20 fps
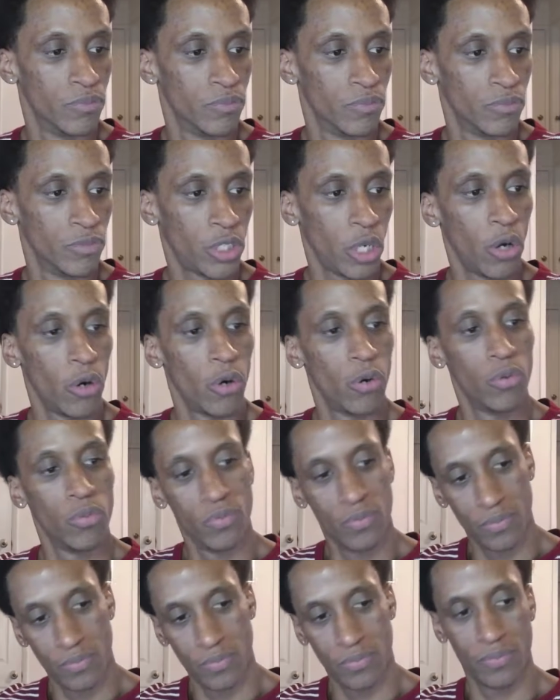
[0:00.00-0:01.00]
So
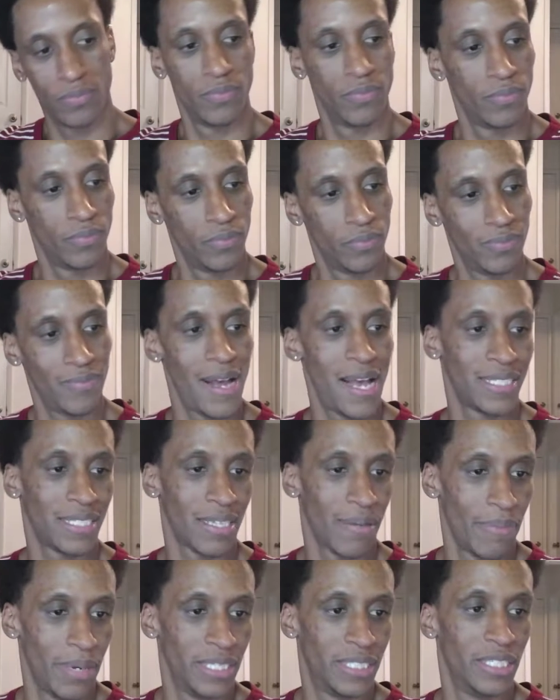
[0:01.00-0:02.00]
as I
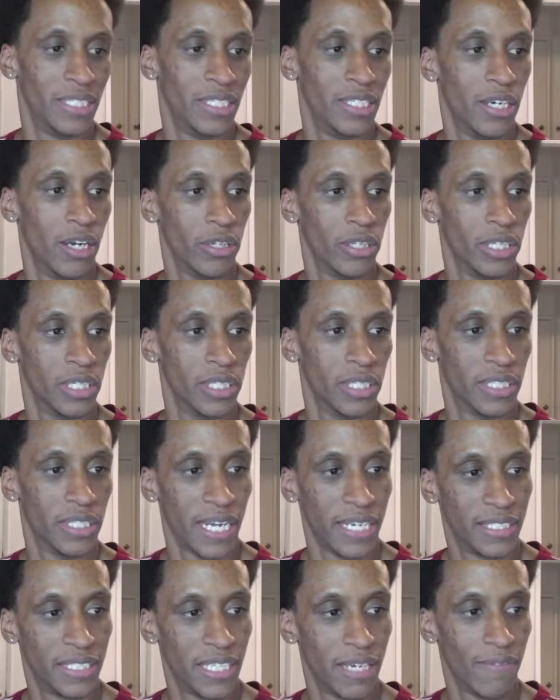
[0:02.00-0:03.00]
mentioned, the
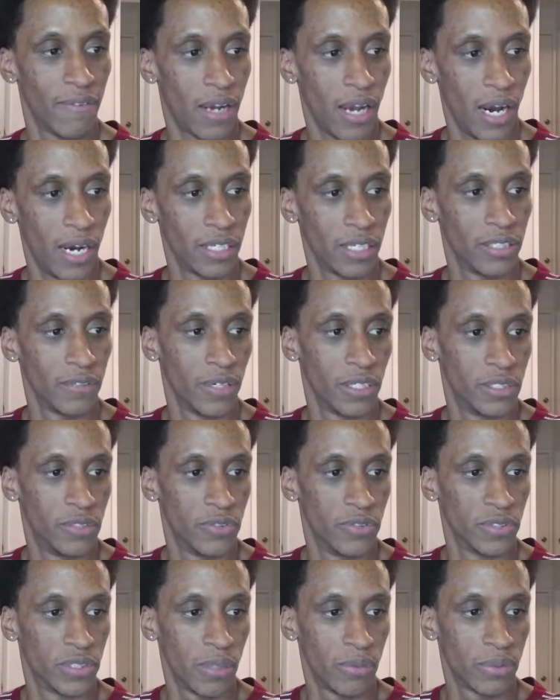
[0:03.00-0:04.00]
Thanksgiving controversy.
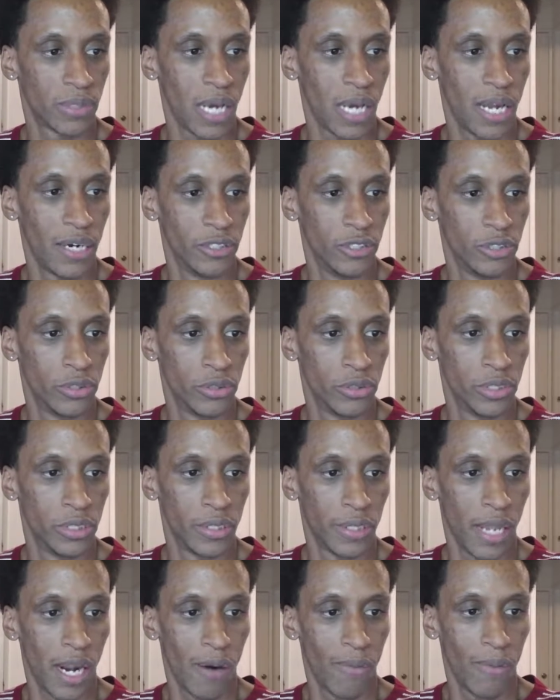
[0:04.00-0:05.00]
For some scholars, juries
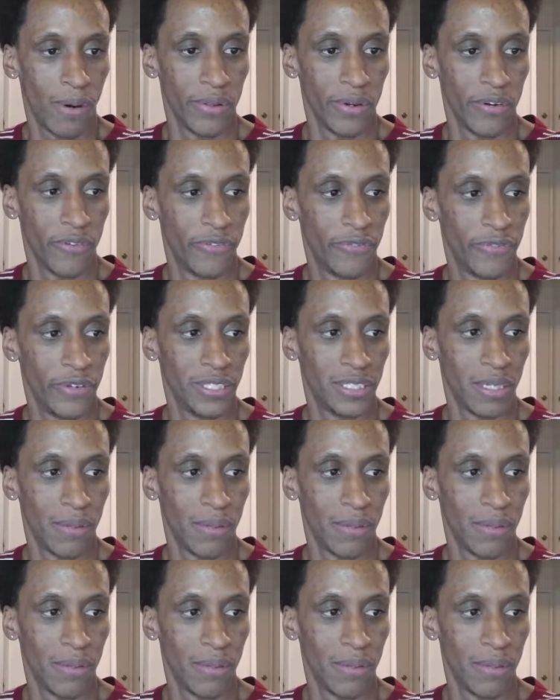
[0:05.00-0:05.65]
still out whether the feast